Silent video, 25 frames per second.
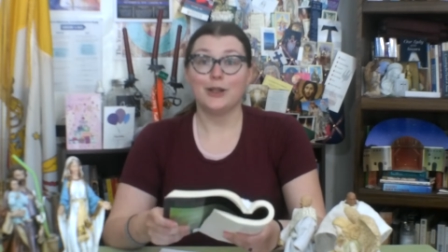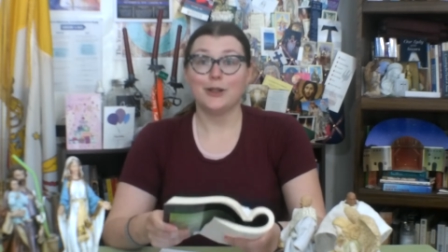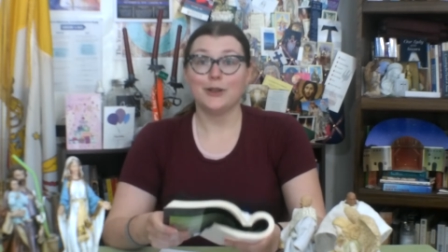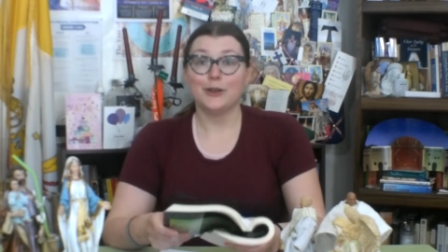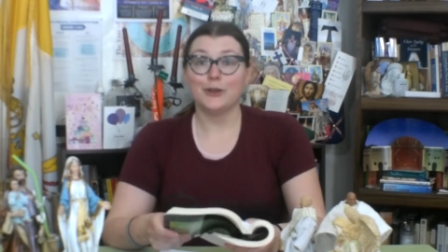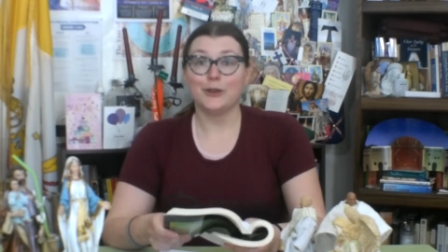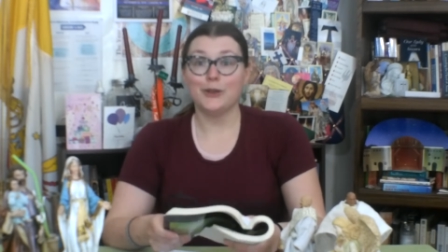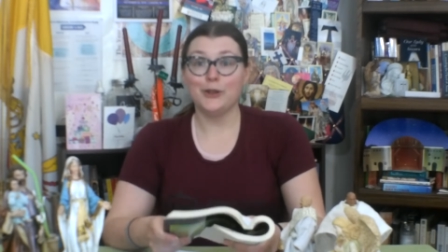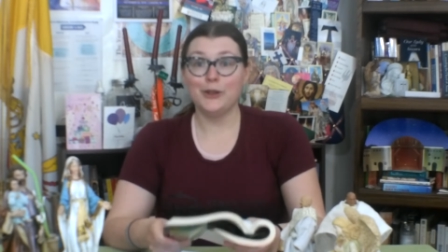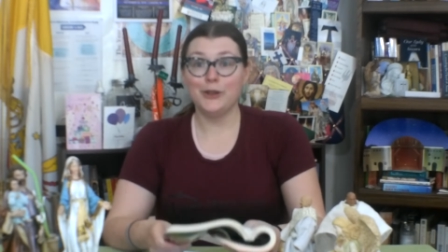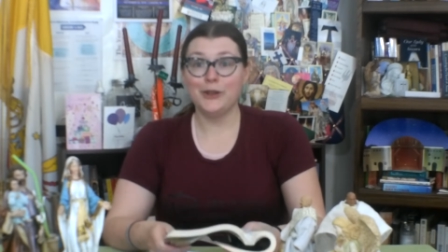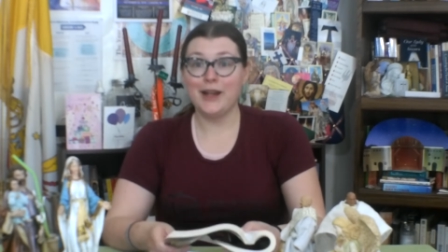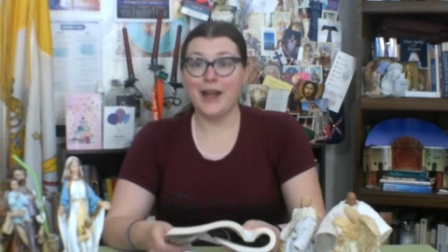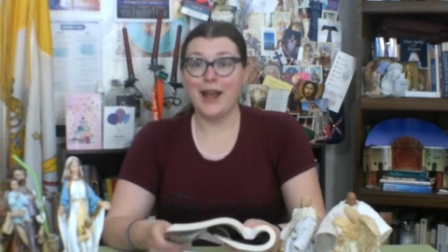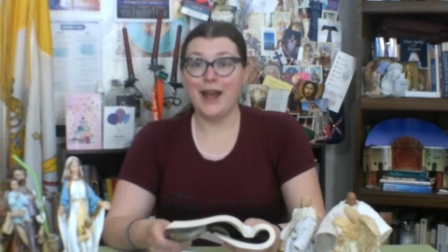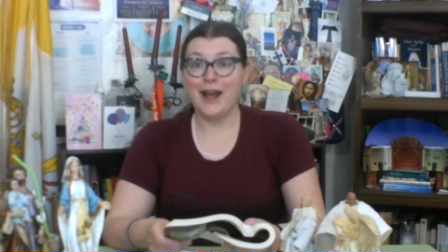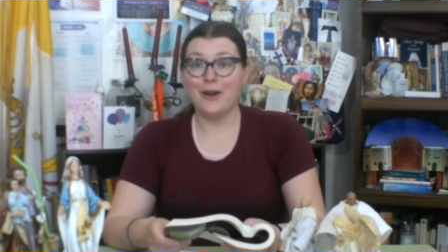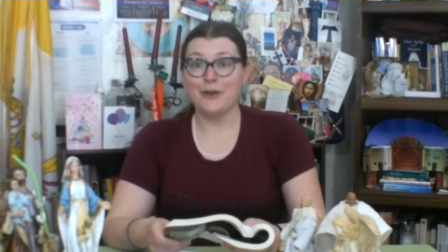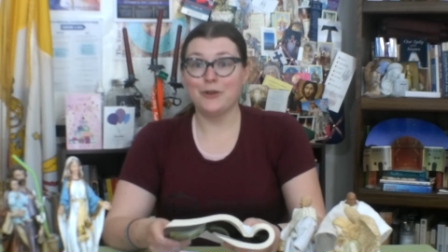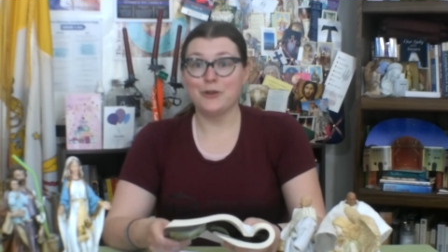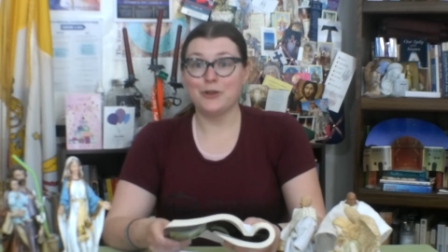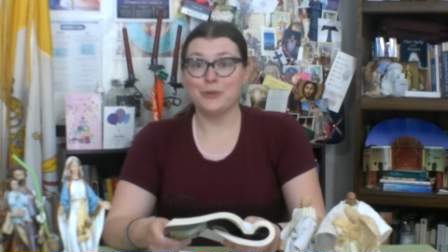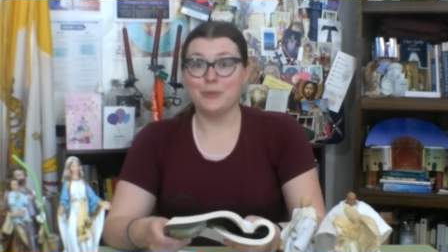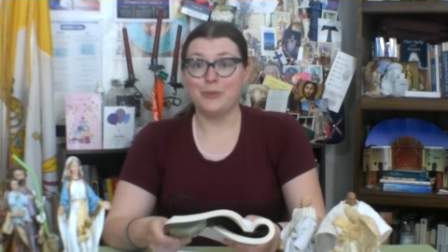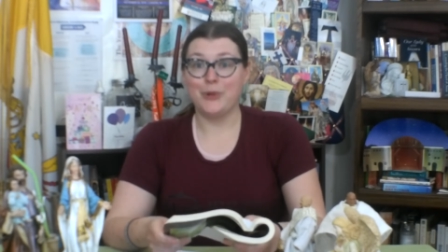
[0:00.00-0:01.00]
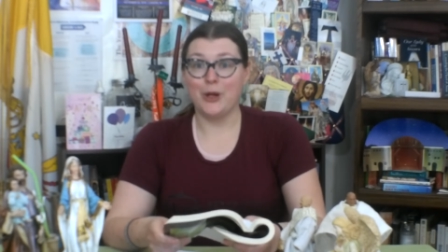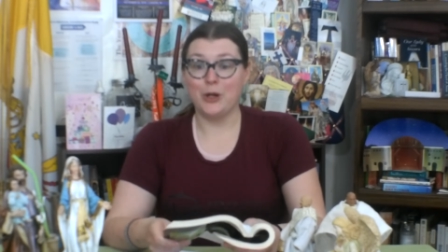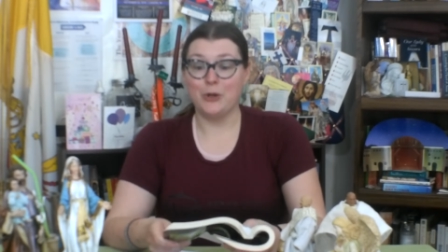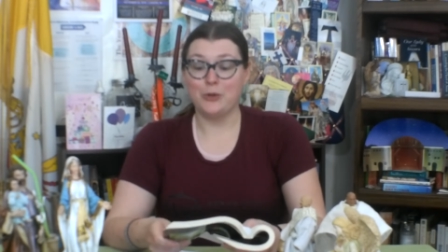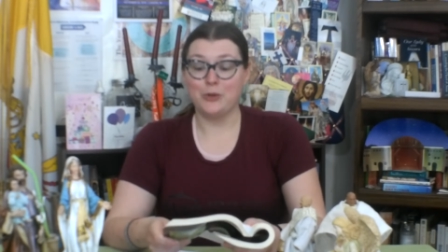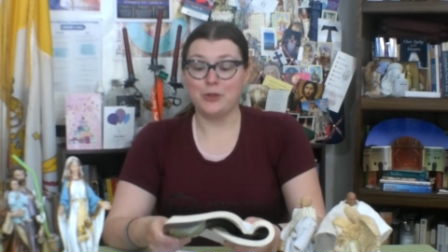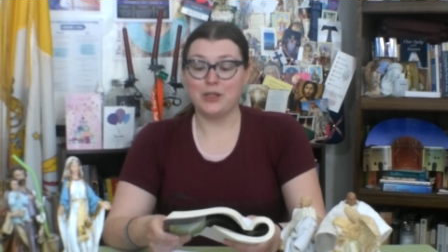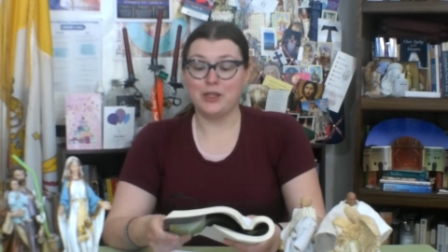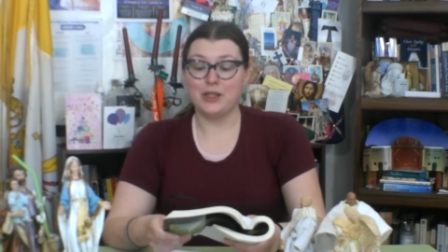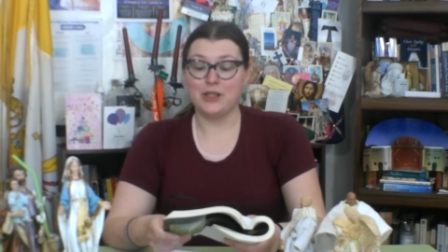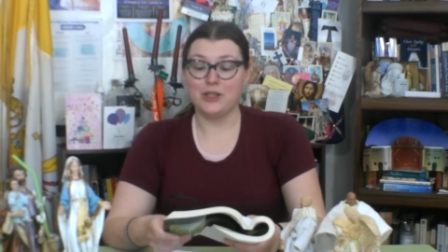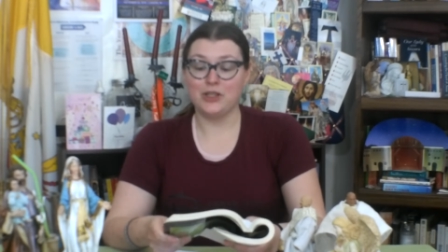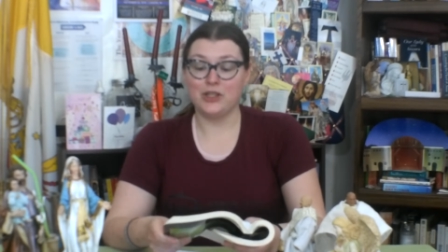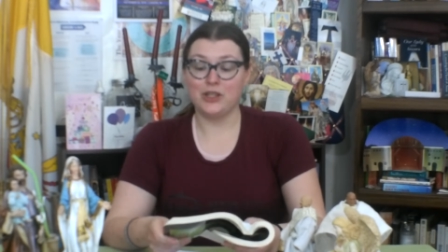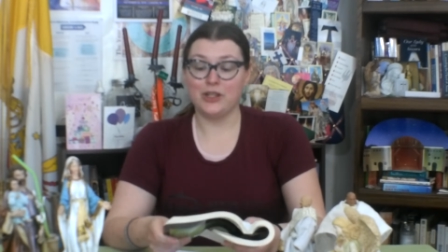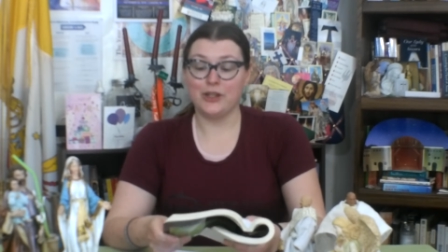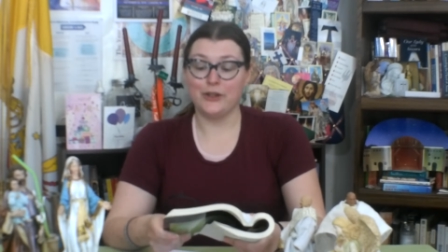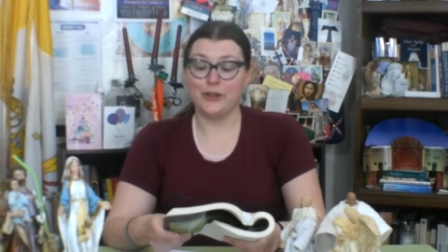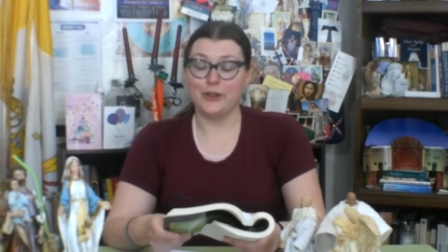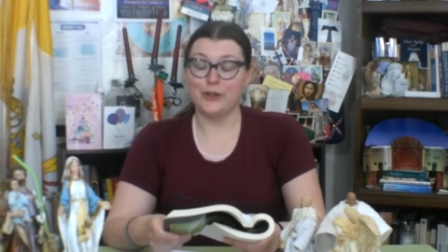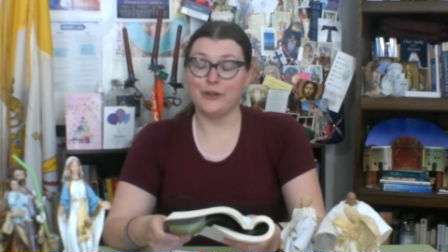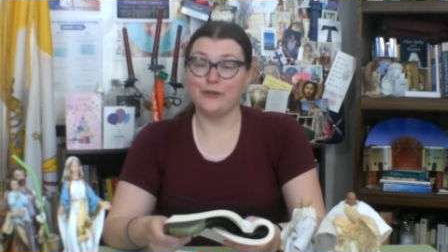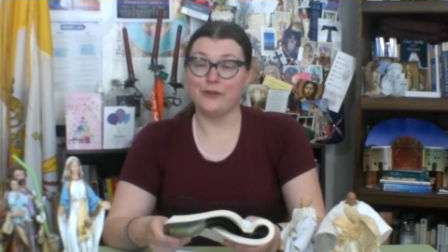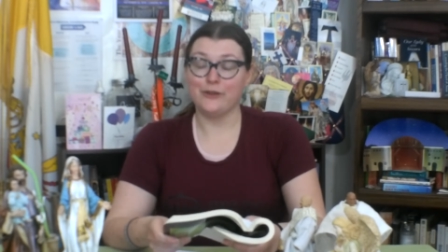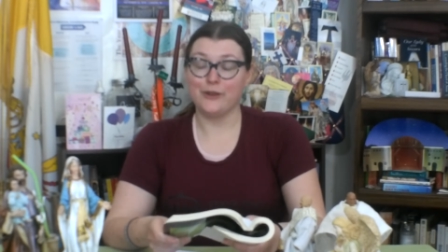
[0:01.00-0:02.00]
Learn how to post and share
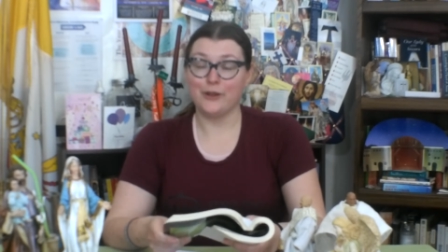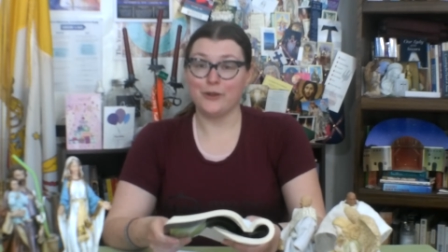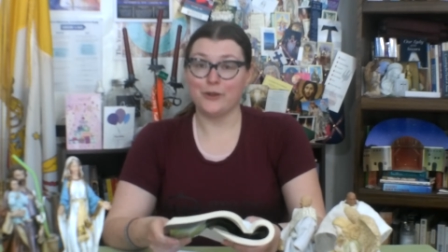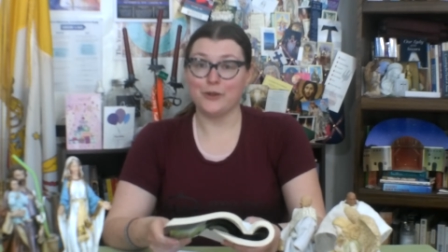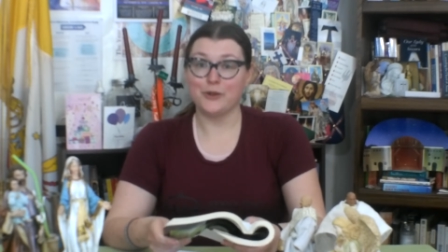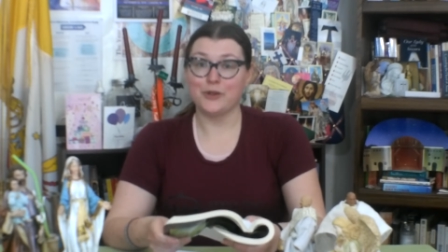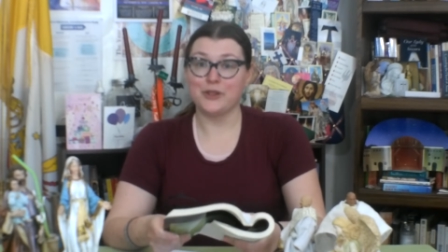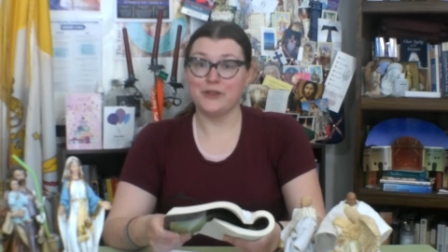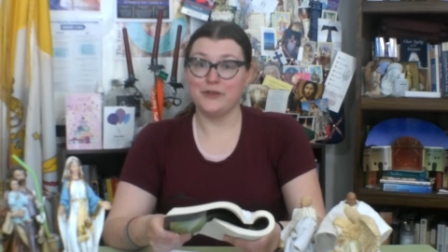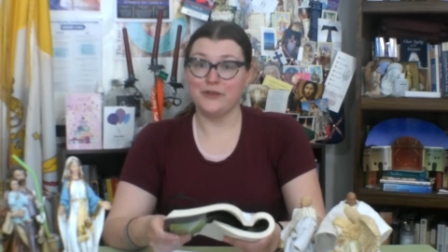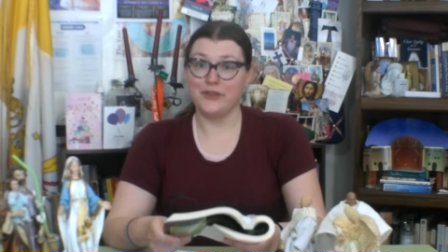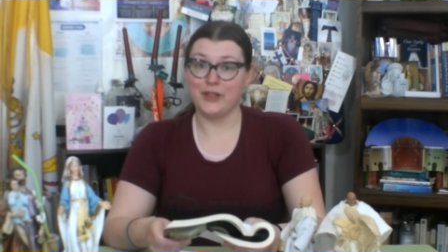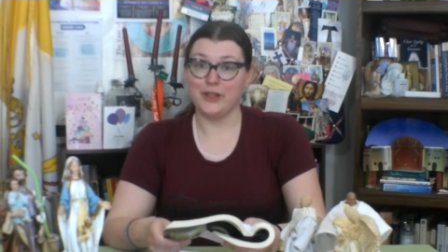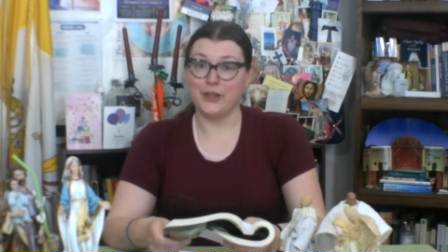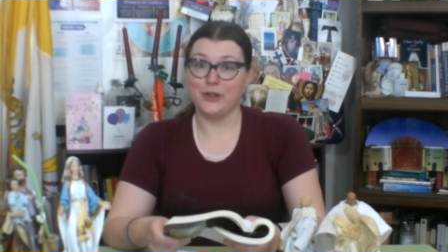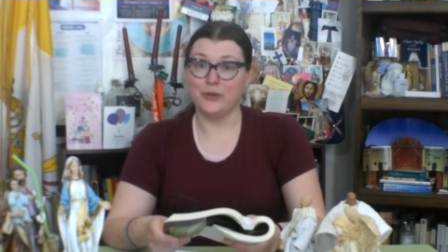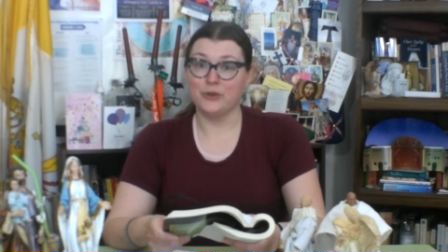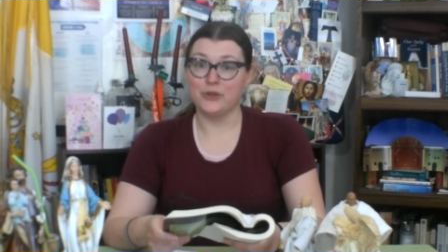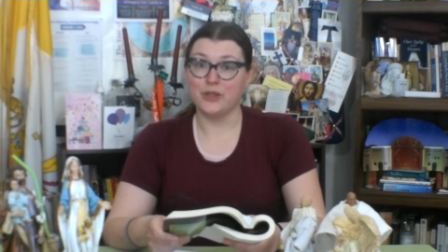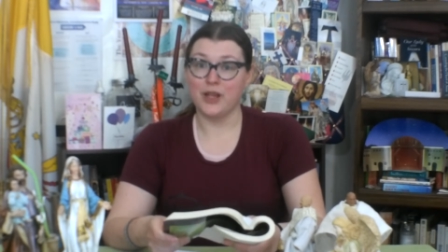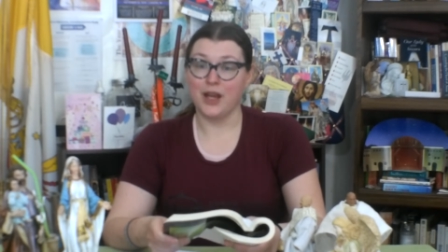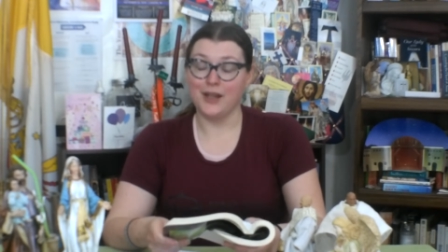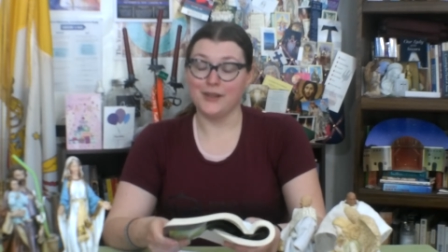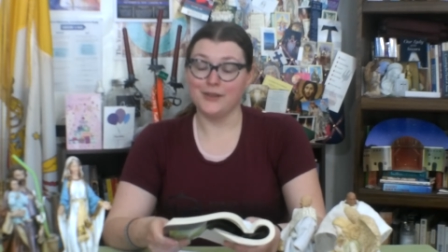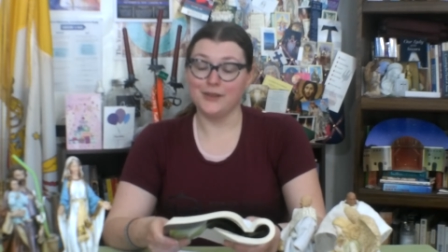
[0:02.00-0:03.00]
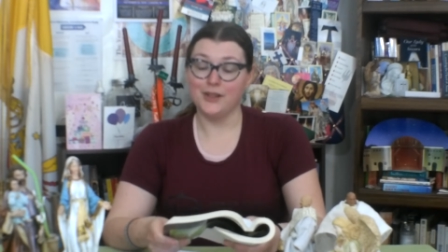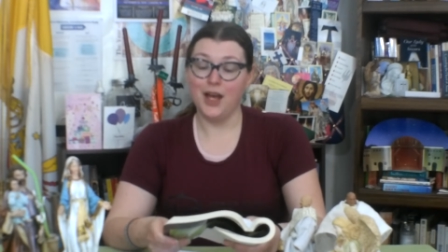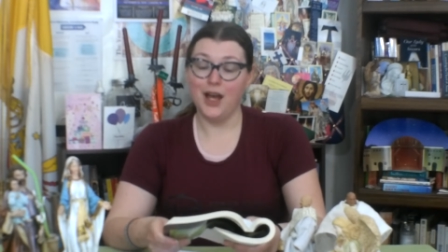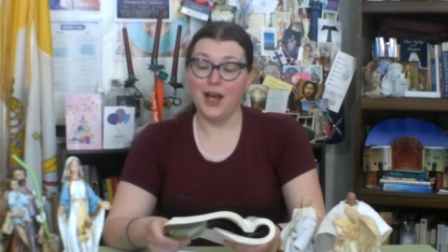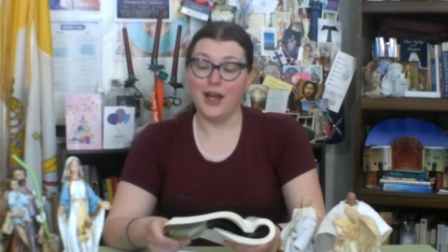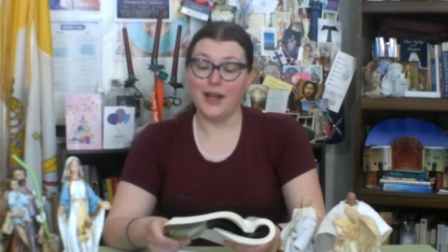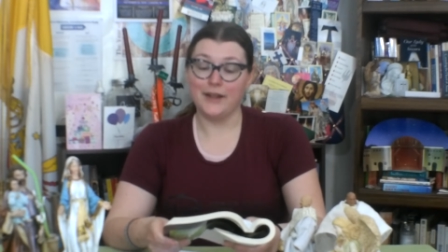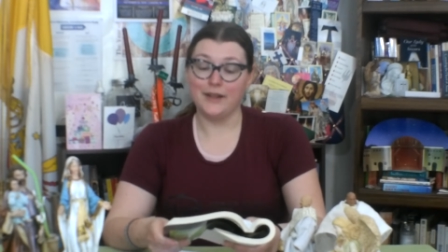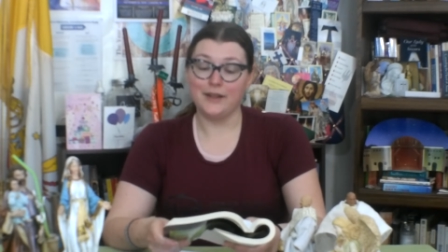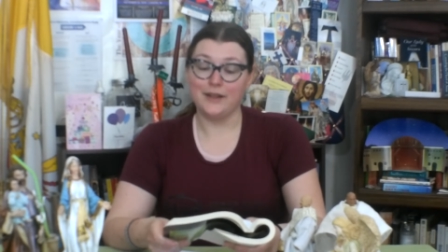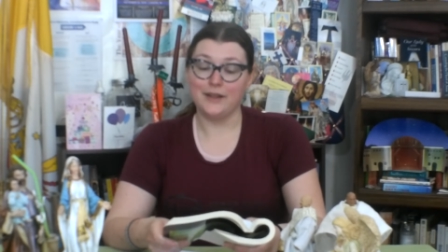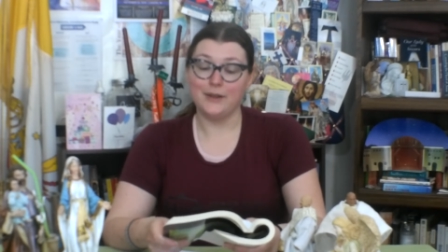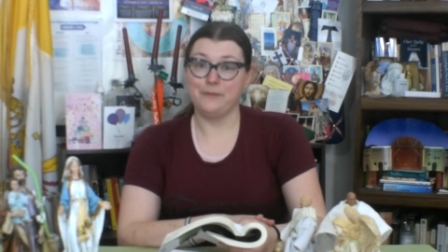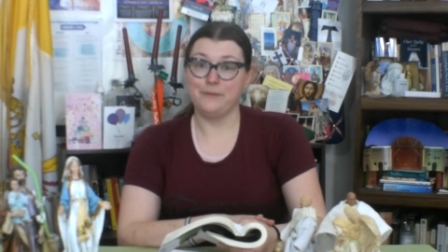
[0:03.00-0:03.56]
your photos and videos online.